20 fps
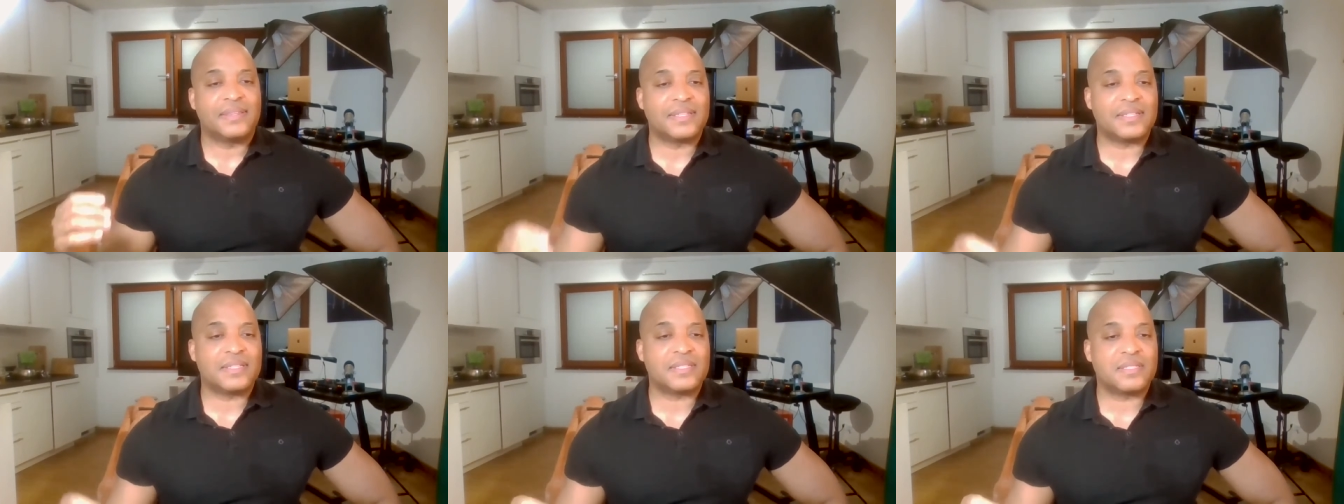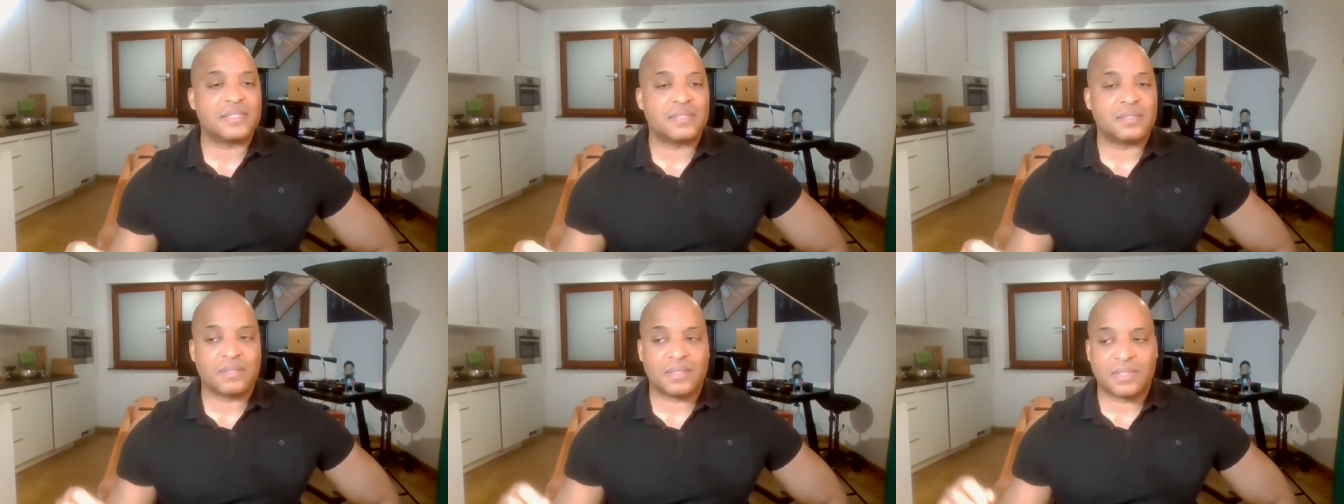
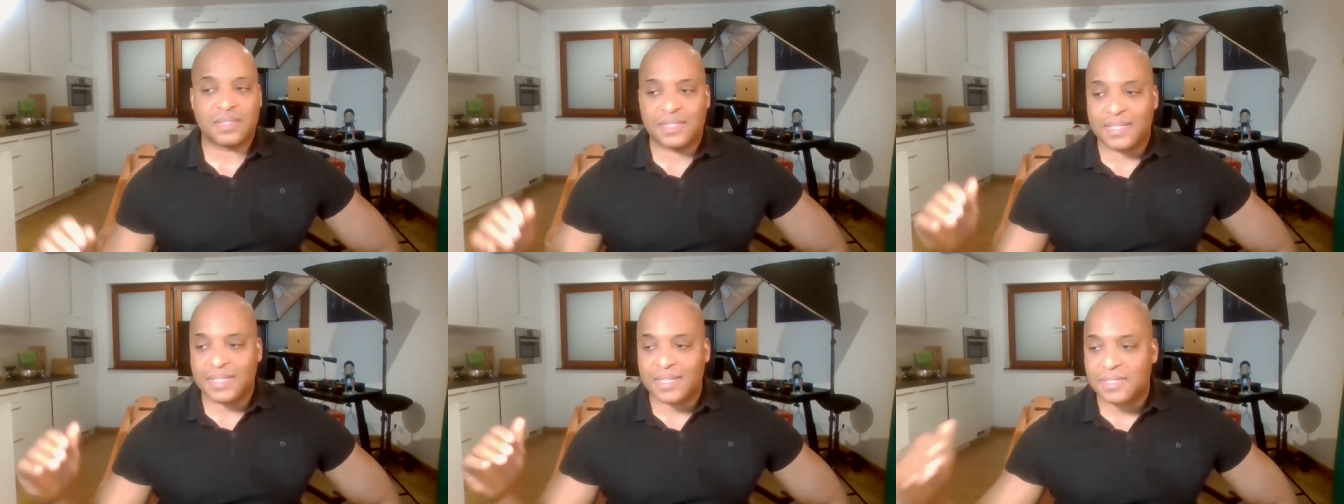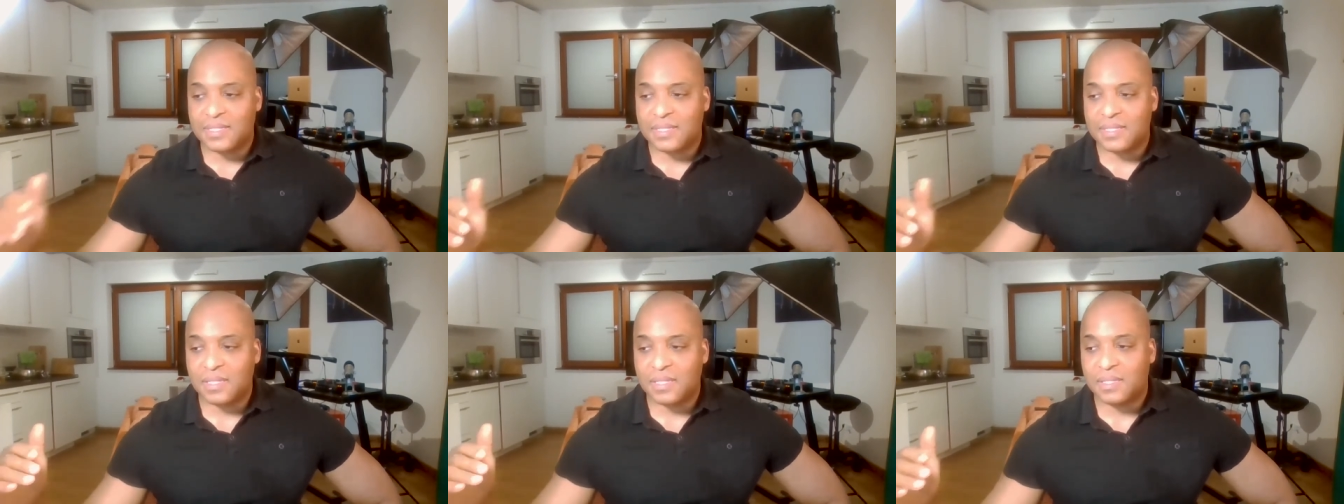this
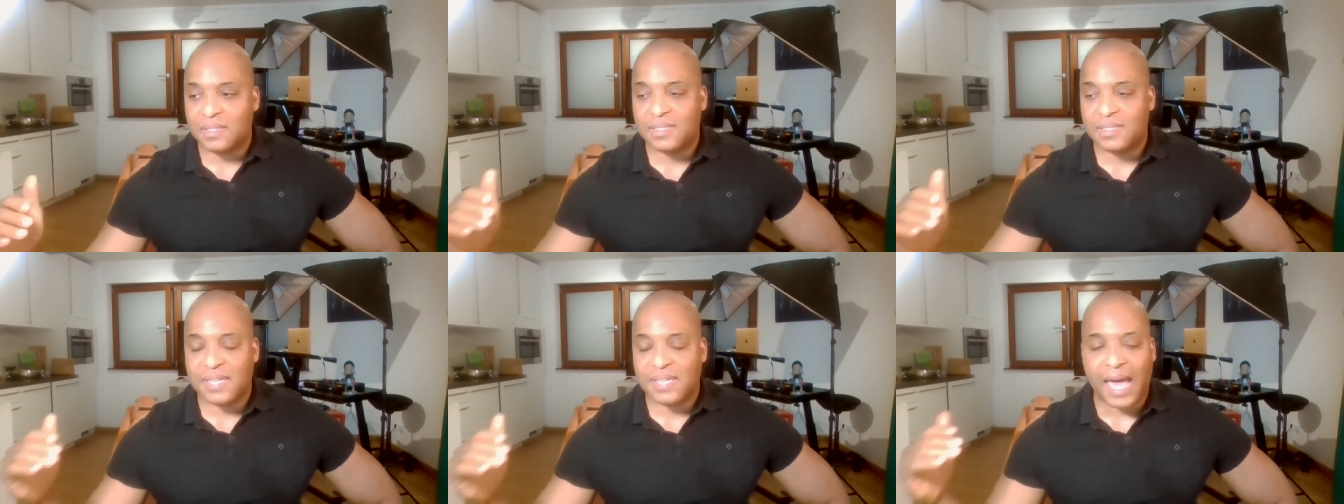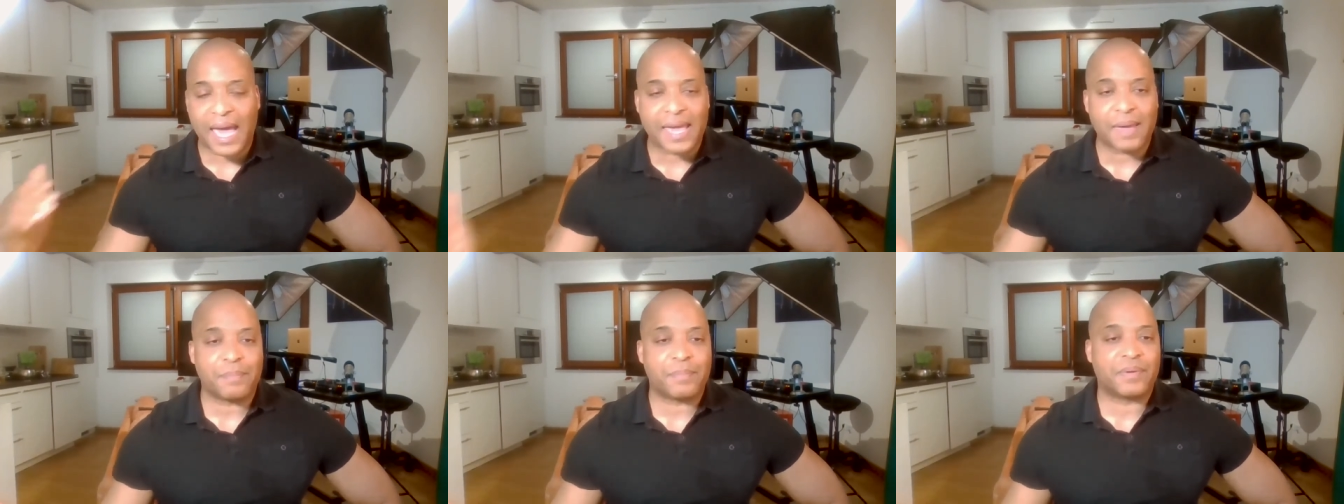this
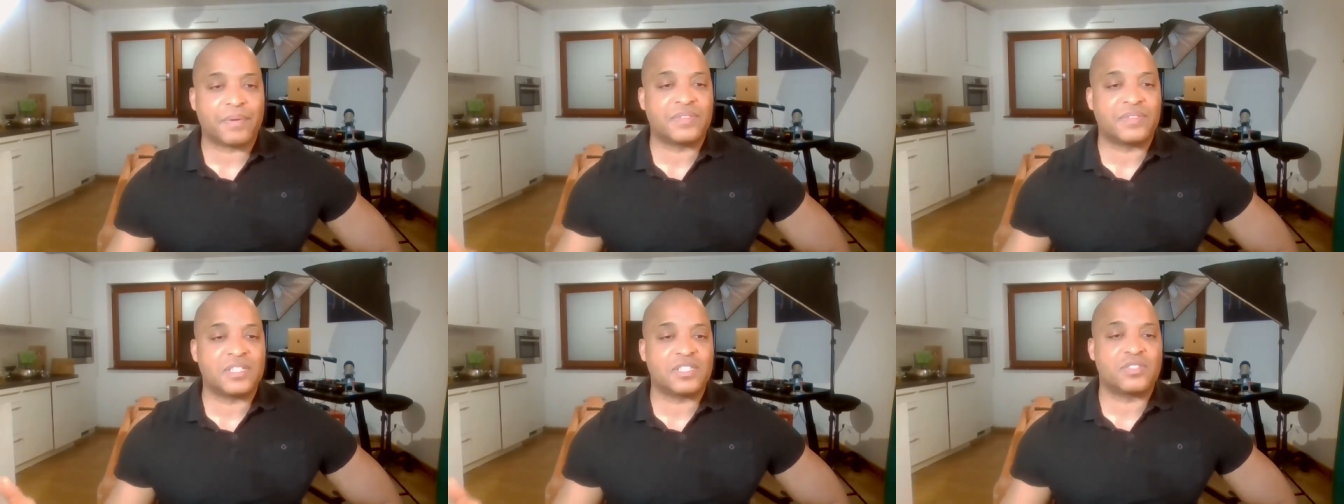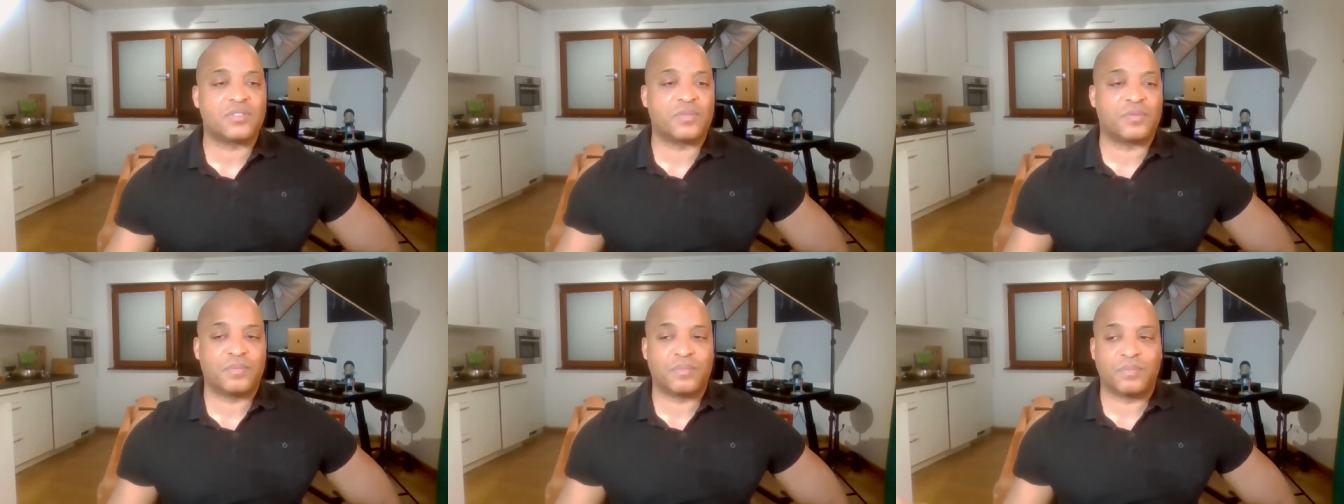type of
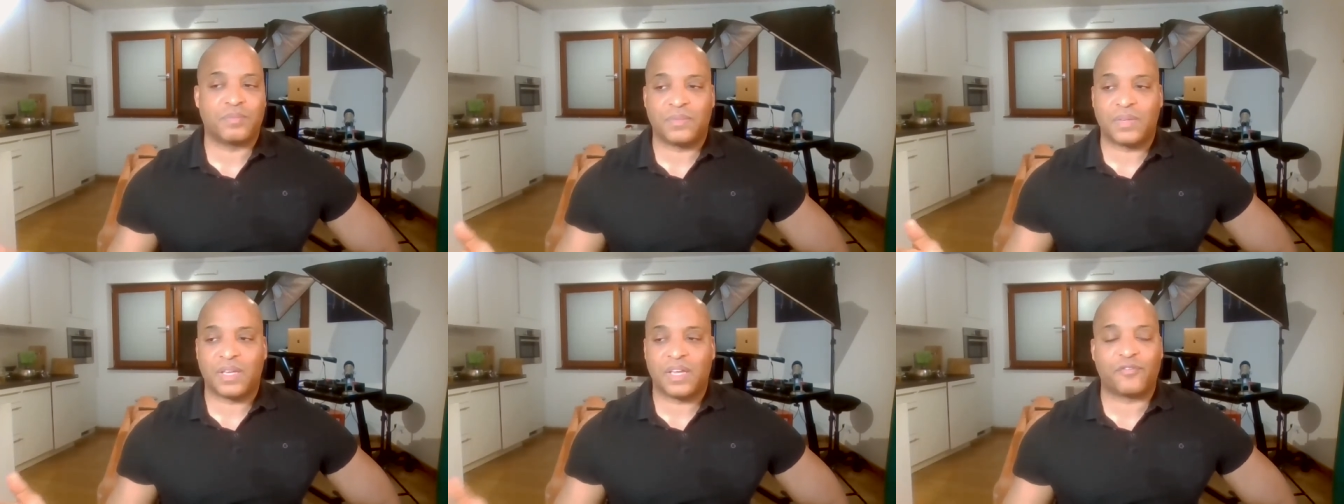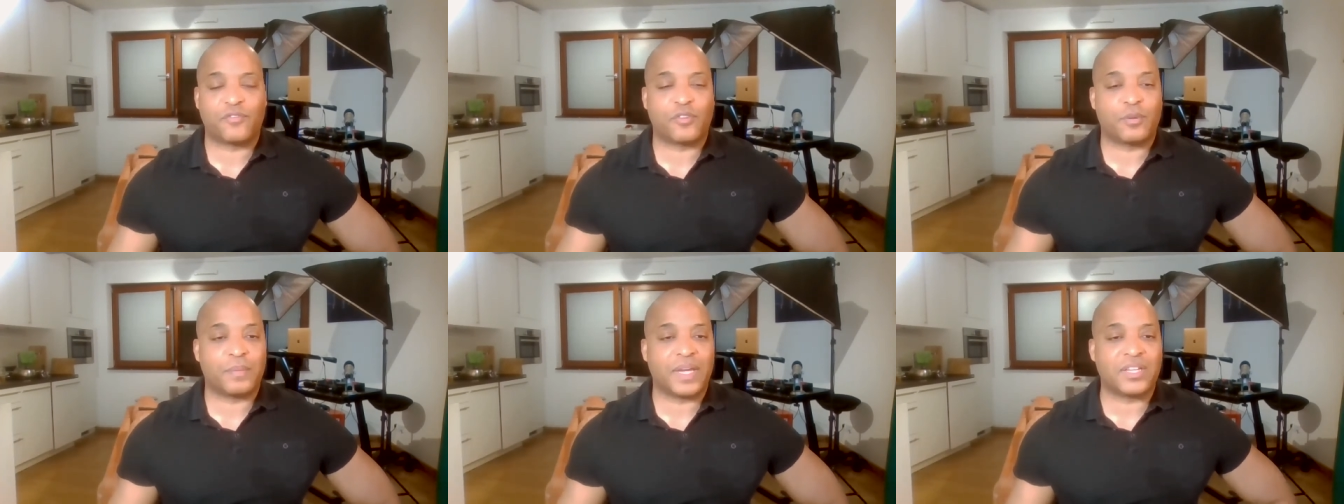
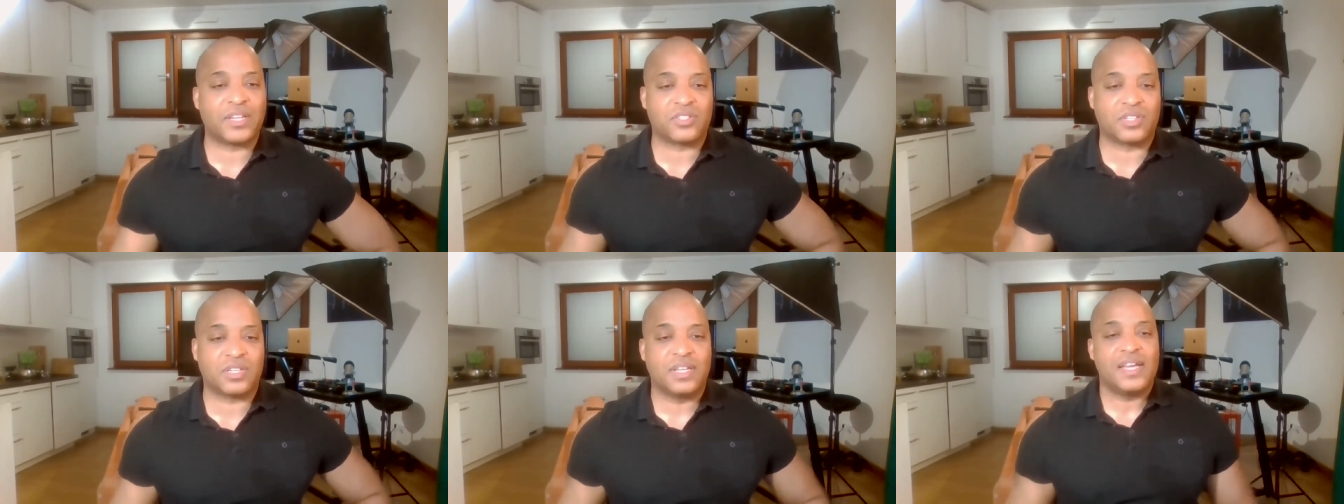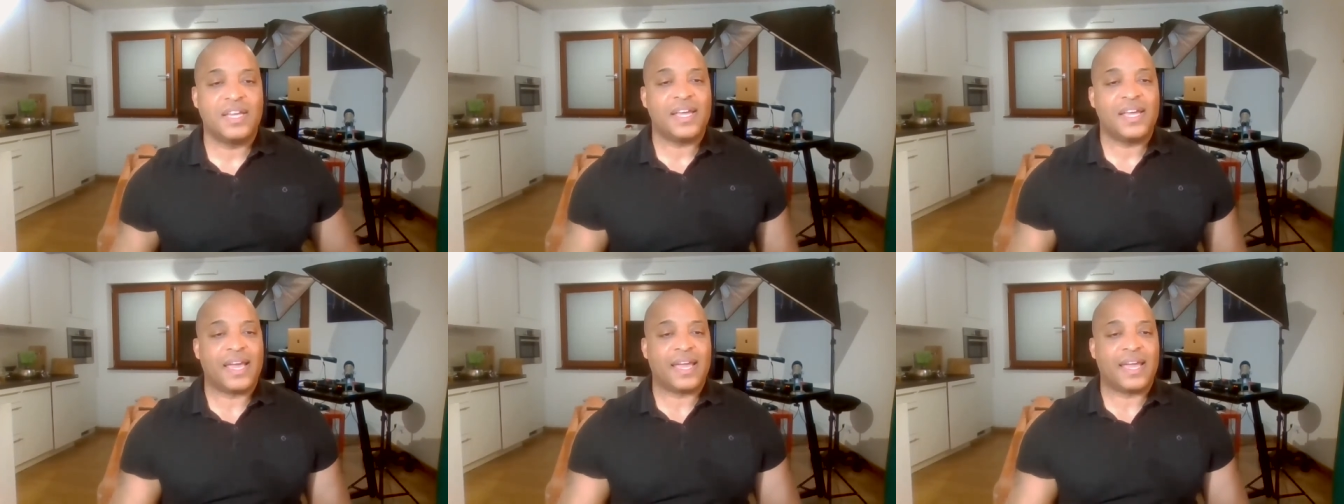disinformation